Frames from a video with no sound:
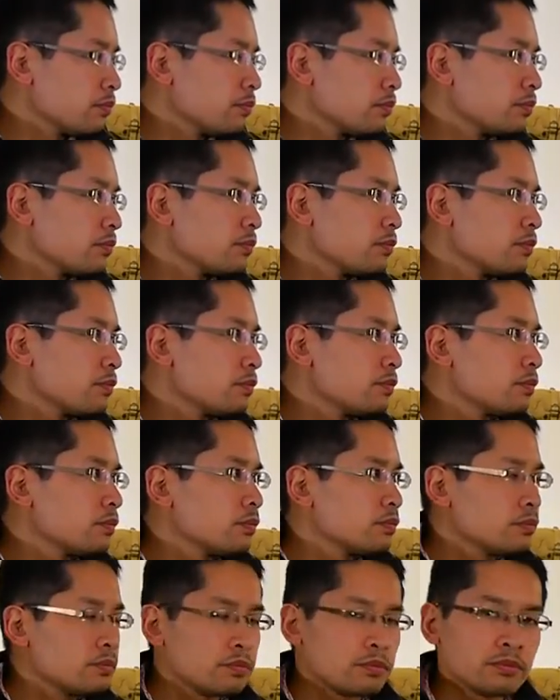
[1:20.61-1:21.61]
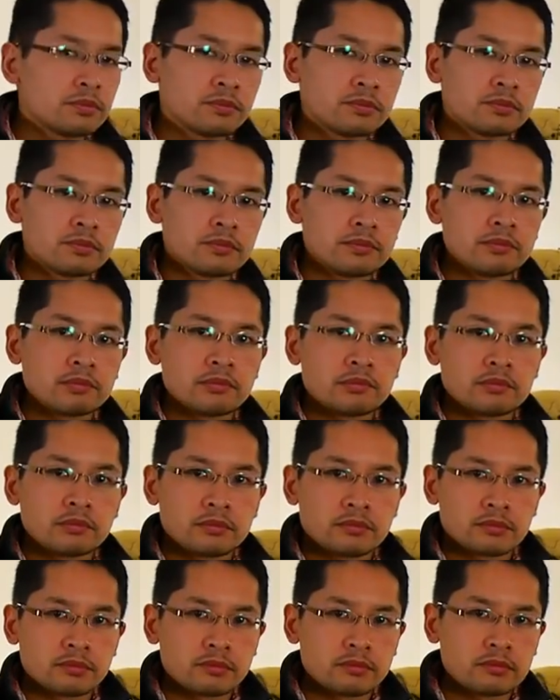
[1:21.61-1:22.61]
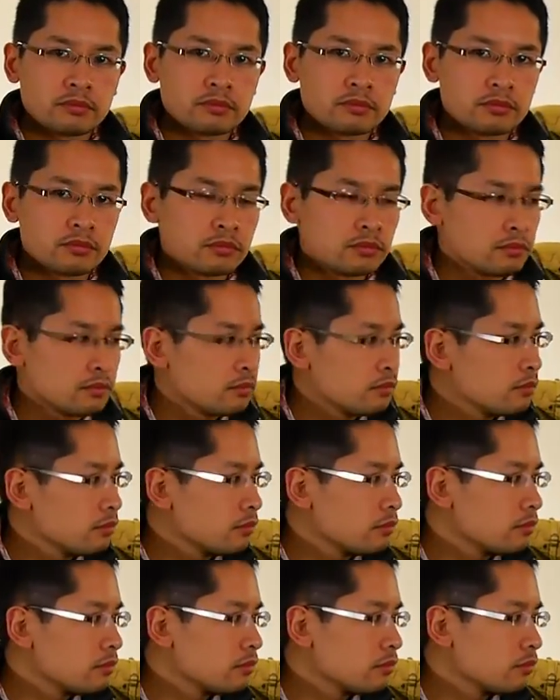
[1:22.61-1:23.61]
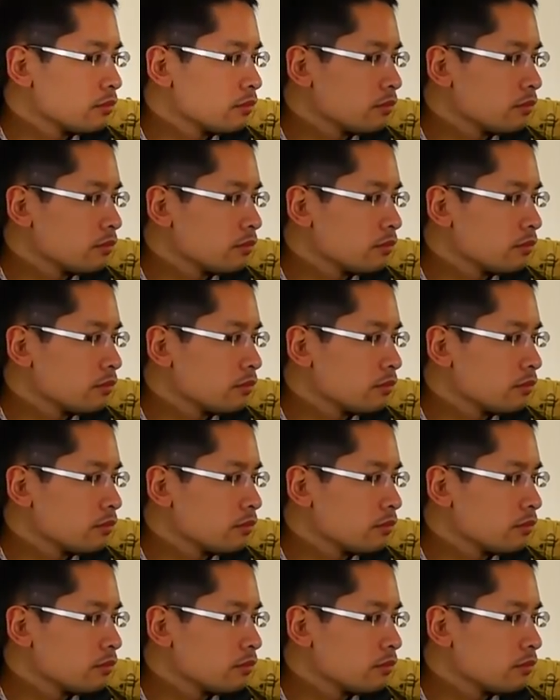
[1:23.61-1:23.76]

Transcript: No words are spoken by the person on screen.